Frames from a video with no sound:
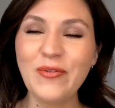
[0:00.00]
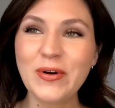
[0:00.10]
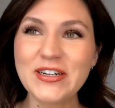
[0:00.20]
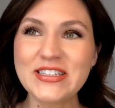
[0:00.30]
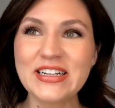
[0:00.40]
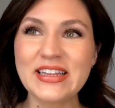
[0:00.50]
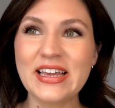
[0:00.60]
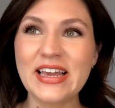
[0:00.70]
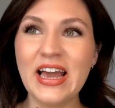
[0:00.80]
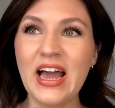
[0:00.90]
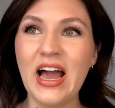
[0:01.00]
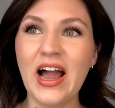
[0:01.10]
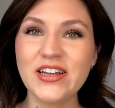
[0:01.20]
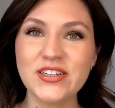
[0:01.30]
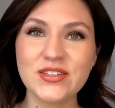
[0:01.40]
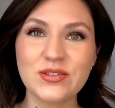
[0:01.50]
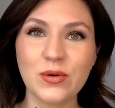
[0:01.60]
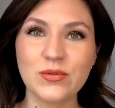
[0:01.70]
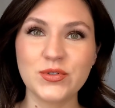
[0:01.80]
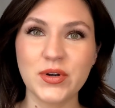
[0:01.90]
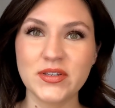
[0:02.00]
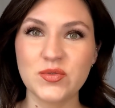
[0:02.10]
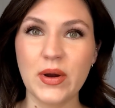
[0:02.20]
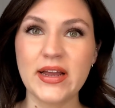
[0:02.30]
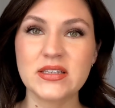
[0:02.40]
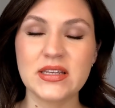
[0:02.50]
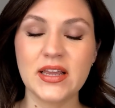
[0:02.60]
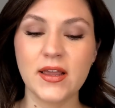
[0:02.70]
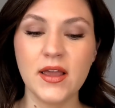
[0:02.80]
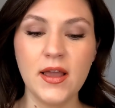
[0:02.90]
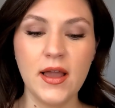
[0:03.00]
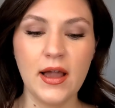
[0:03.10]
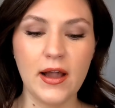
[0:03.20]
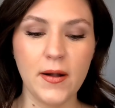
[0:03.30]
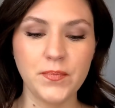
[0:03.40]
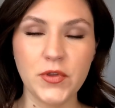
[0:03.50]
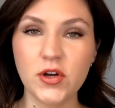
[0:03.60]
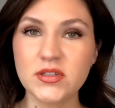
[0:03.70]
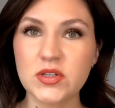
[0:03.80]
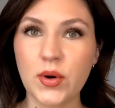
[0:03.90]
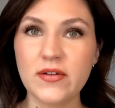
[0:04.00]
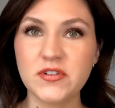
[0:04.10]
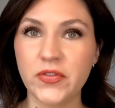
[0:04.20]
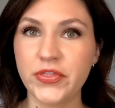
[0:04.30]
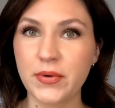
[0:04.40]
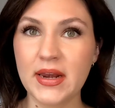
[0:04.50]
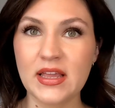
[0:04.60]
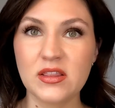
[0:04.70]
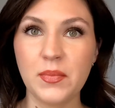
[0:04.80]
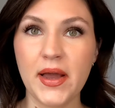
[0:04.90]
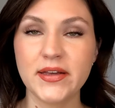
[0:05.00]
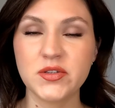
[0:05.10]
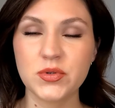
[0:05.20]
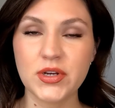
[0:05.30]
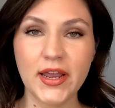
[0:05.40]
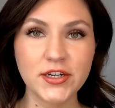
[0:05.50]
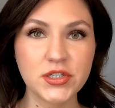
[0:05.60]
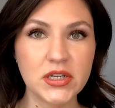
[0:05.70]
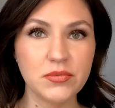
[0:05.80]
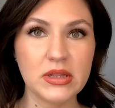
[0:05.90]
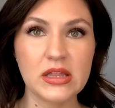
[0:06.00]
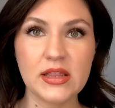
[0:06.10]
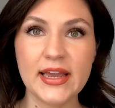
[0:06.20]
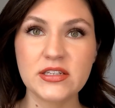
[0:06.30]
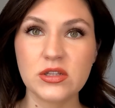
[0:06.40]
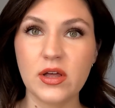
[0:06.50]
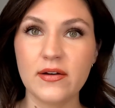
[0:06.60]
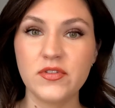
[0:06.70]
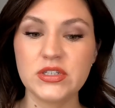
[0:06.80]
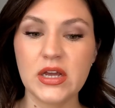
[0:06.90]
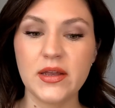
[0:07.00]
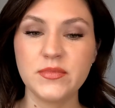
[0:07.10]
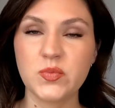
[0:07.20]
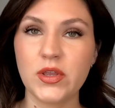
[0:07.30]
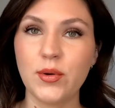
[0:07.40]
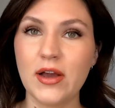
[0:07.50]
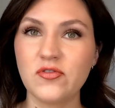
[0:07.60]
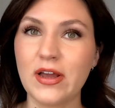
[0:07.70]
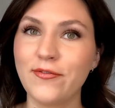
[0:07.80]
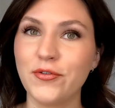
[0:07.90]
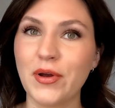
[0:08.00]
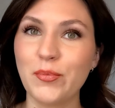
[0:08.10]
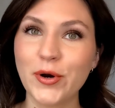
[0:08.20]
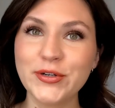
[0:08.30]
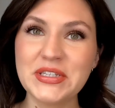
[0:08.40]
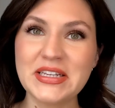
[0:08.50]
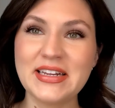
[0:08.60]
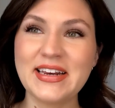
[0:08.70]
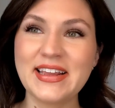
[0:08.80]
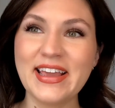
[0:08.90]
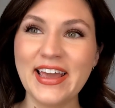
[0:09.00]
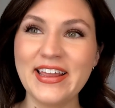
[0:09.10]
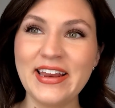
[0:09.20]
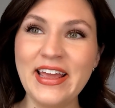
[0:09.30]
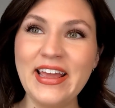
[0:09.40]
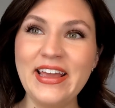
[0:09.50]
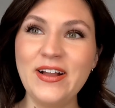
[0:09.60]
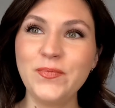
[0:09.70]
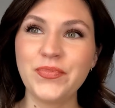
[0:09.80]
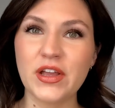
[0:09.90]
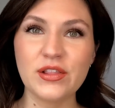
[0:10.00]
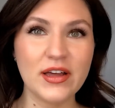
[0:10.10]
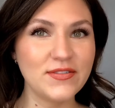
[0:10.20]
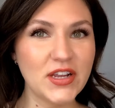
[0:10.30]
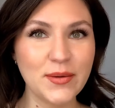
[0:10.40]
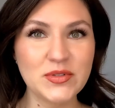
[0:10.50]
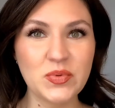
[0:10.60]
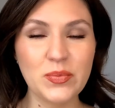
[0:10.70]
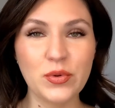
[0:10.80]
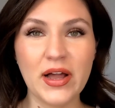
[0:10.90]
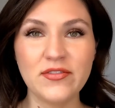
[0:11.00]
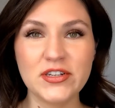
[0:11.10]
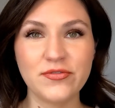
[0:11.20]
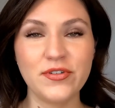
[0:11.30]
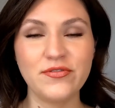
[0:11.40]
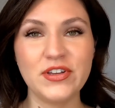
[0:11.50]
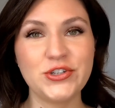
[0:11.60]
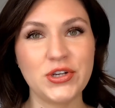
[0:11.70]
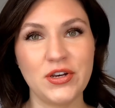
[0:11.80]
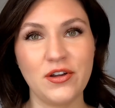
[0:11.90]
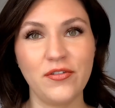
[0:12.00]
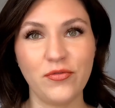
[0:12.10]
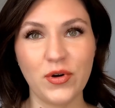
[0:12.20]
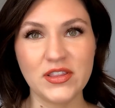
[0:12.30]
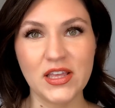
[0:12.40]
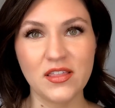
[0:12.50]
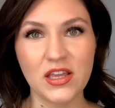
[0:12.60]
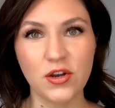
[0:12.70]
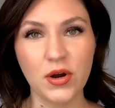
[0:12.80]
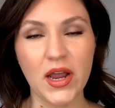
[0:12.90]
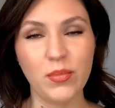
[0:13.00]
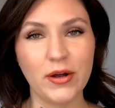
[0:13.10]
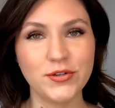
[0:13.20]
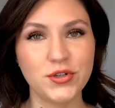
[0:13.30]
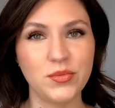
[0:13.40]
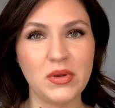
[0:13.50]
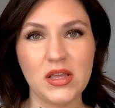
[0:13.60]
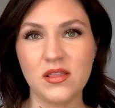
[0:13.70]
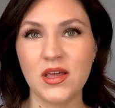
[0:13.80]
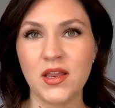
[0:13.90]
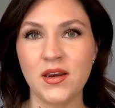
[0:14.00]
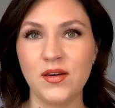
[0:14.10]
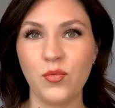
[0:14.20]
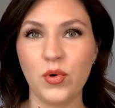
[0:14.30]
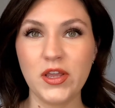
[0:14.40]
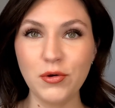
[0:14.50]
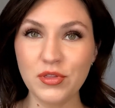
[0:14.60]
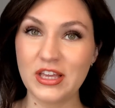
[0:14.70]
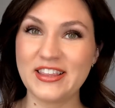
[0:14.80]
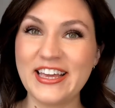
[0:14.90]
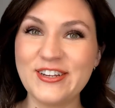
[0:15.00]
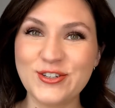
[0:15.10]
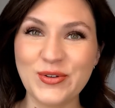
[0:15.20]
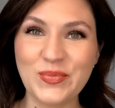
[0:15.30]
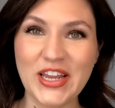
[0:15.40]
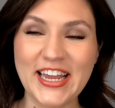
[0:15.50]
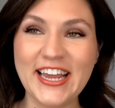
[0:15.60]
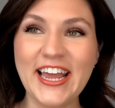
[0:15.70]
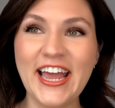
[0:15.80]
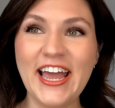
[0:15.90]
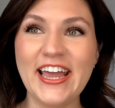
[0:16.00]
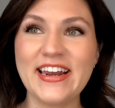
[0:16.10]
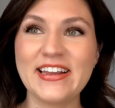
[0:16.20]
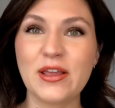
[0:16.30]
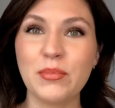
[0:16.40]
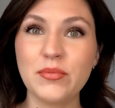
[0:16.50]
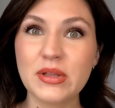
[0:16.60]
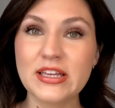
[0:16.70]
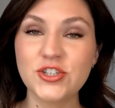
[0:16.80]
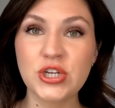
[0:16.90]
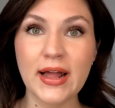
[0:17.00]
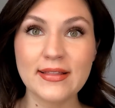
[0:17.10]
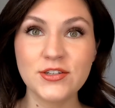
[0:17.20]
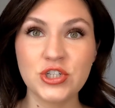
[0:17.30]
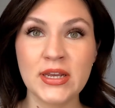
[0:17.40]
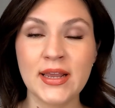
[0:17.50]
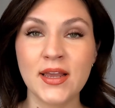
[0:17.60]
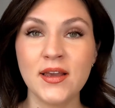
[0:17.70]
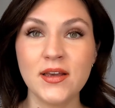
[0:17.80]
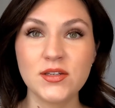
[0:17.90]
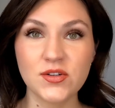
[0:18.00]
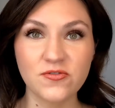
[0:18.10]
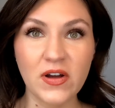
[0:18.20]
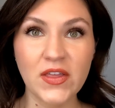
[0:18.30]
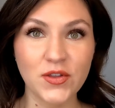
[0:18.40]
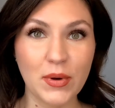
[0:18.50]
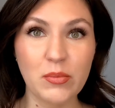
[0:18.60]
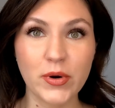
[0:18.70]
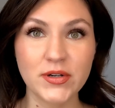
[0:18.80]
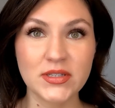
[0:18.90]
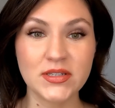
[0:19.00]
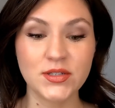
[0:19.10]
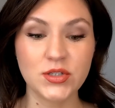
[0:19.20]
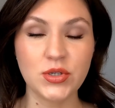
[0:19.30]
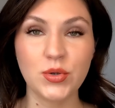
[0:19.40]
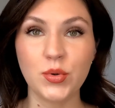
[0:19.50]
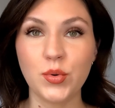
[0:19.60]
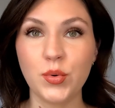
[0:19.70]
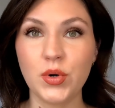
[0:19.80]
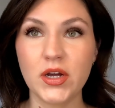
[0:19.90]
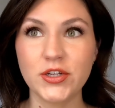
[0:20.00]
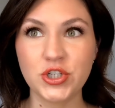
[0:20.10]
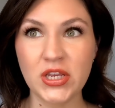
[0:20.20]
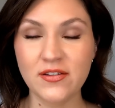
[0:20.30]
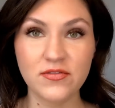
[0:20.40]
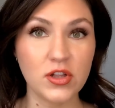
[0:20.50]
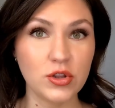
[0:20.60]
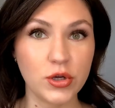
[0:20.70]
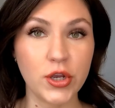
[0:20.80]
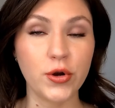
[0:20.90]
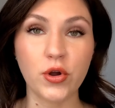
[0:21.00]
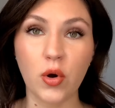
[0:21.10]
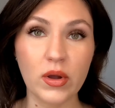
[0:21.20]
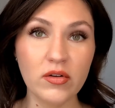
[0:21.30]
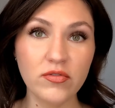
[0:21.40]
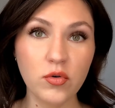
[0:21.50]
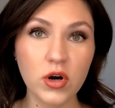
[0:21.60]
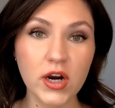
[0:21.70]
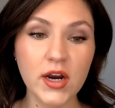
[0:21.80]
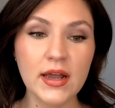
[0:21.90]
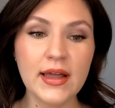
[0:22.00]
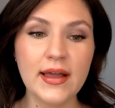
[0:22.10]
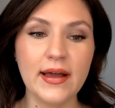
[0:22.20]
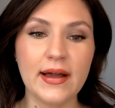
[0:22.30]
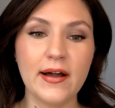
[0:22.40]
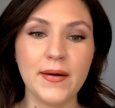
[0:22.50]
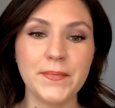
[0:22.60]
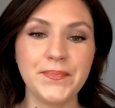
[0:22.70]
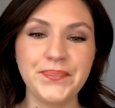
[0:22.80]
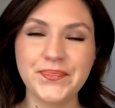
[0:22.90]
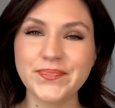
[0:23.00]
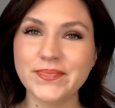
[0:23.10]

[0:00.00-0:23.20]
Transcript: personally, I just don't trust waxing. Um, also, I've done threading in the past, which I actually really liked a lot of the times, but you have to have the right person. And again, a lot of times people have a different vision of what they think your eyebrows should be than what you think they should be. And it can be really challenging to find the right person to achieve the look you're going for. Um,